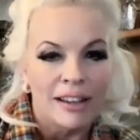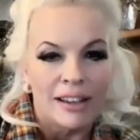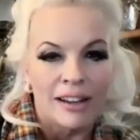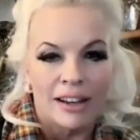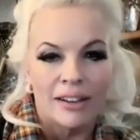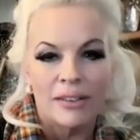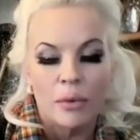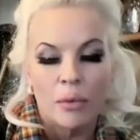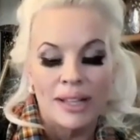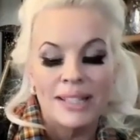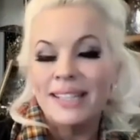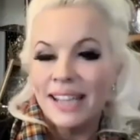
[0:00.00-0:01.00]
You know,
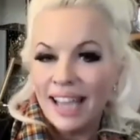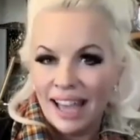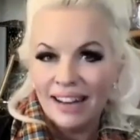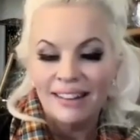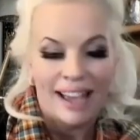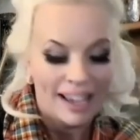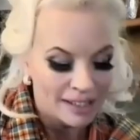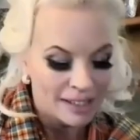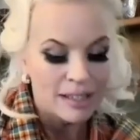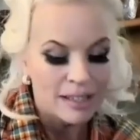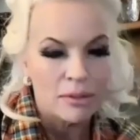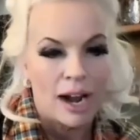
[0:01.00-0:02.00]
once again, like and
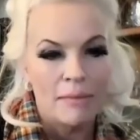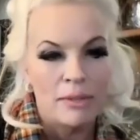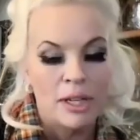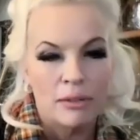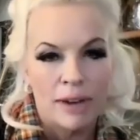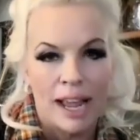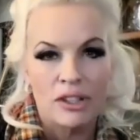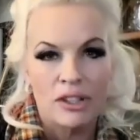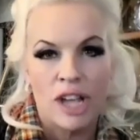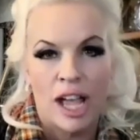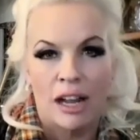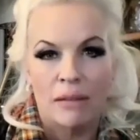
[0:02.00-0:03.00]
subscribe to Ray's
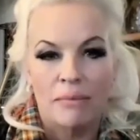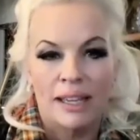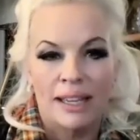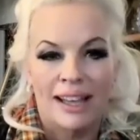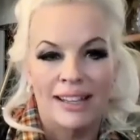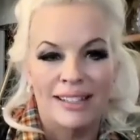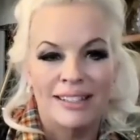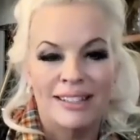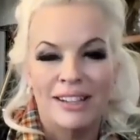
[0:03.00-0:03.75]
channel because